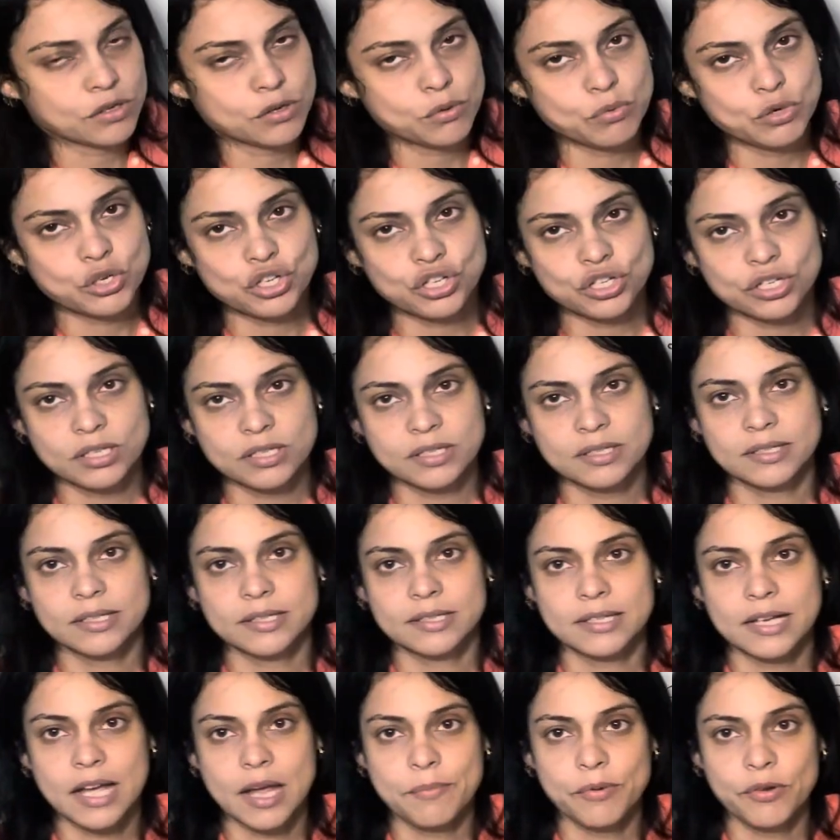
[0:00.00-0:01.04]
which is the
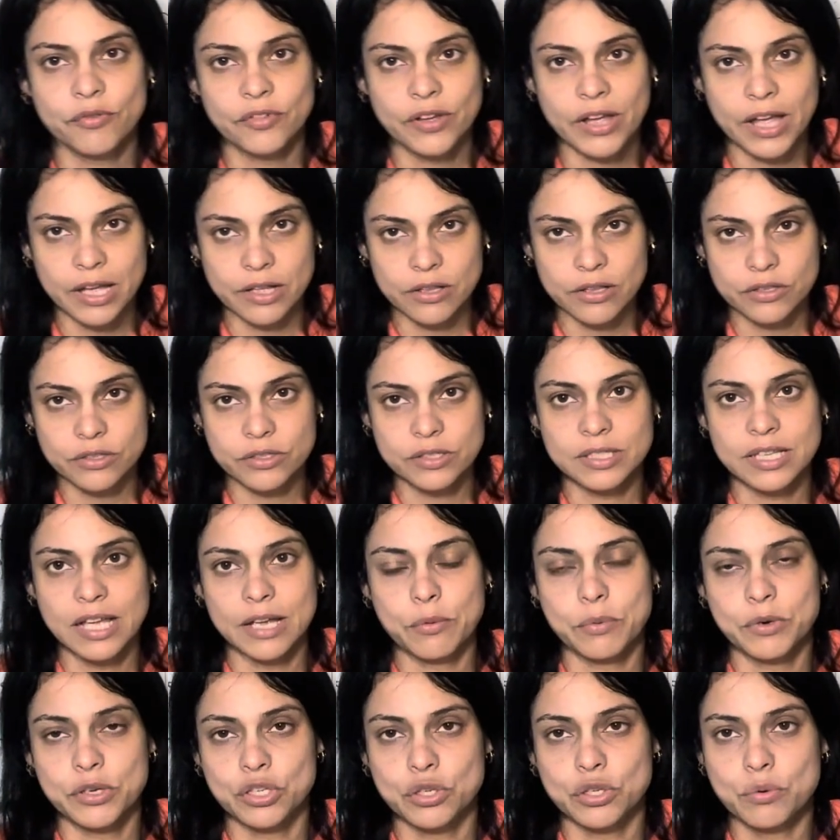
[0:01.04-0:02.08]
type of angles that
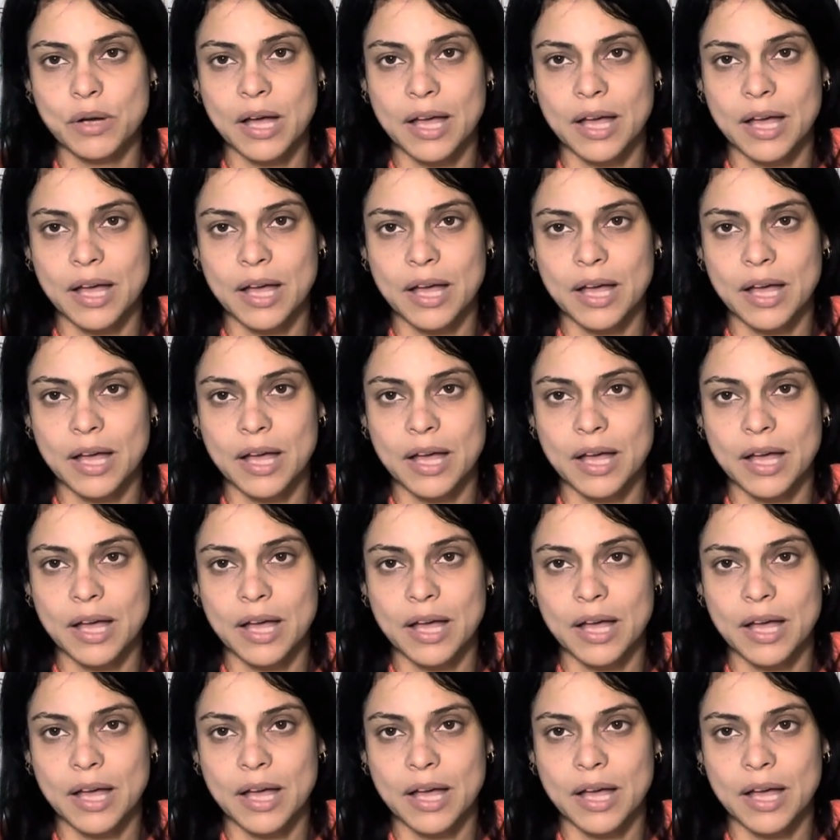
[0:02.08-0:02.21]
when you